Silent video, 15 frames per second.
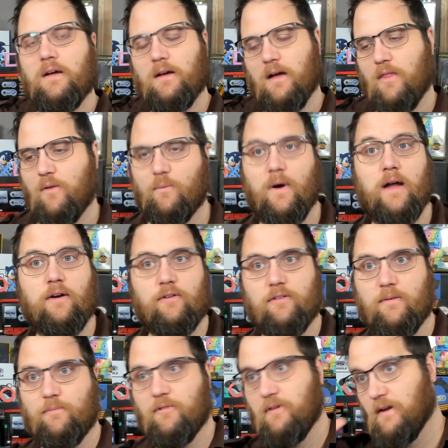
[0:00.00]
and the writers
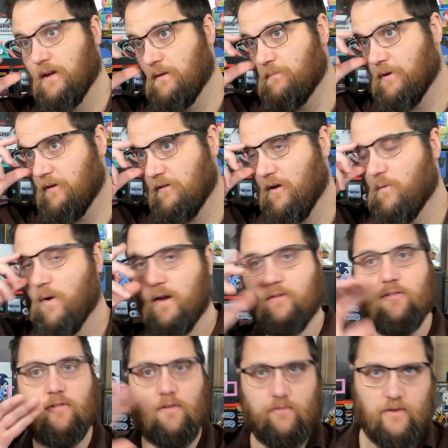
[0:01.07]
I'm seeking, because I want to
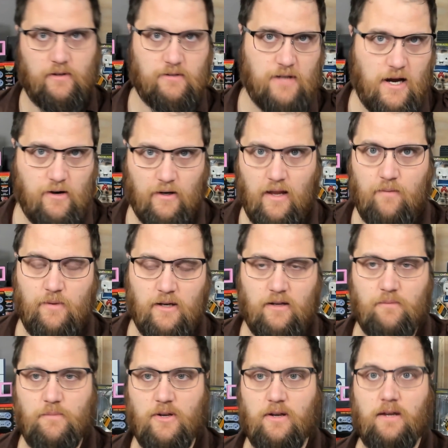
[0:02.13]
serve the entire gaming
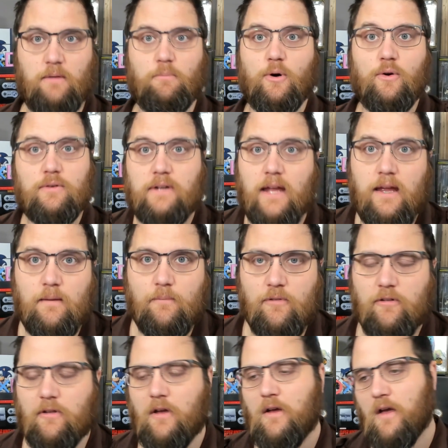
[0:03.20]
community, board
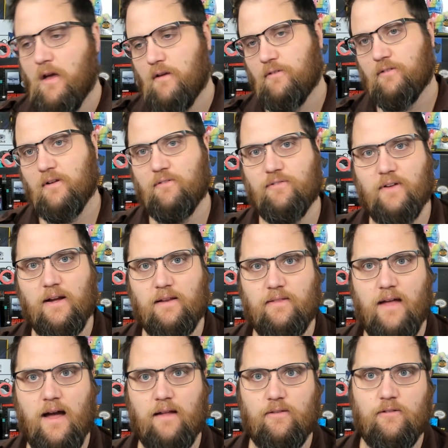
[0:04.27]
games, stuff like
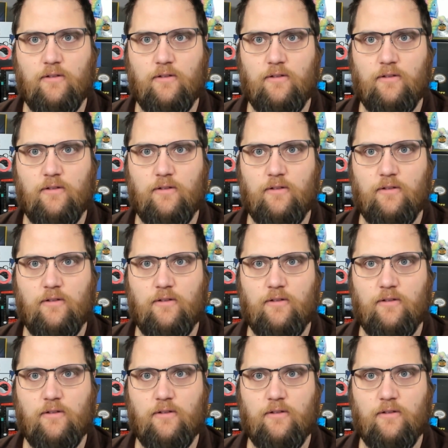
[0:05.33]
that.